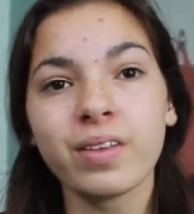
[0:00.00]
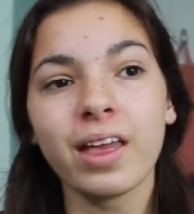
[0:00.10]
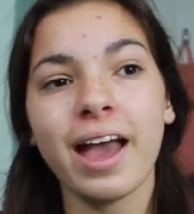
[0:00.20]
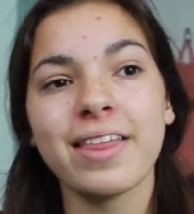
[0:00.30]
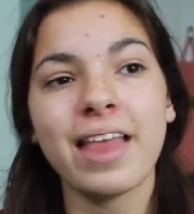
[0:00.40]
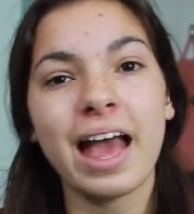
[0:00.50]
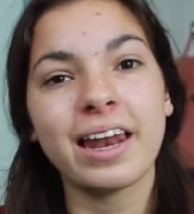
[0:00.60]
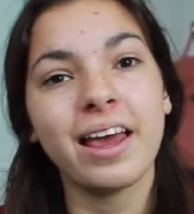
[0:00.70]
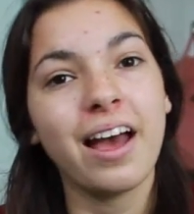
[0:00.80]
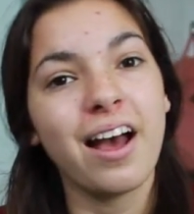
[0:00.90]
And
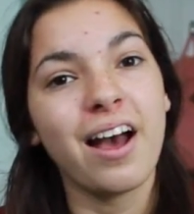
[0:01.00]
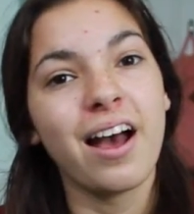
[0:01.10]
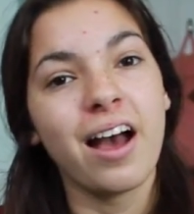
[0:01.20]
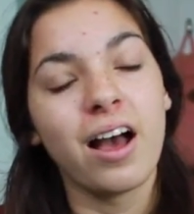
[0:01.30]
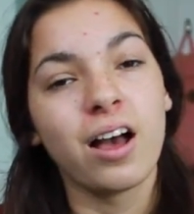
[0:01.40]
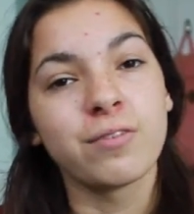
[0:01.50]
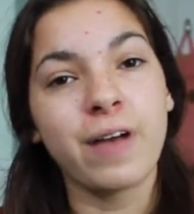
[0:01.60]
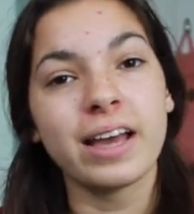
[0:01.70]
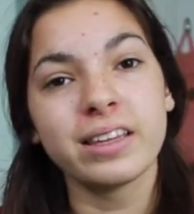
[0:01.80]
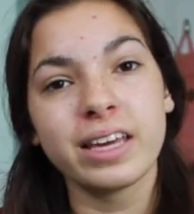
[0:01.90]
then
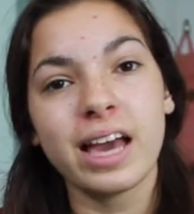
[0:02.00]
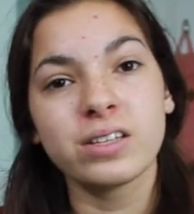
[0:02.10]
finally,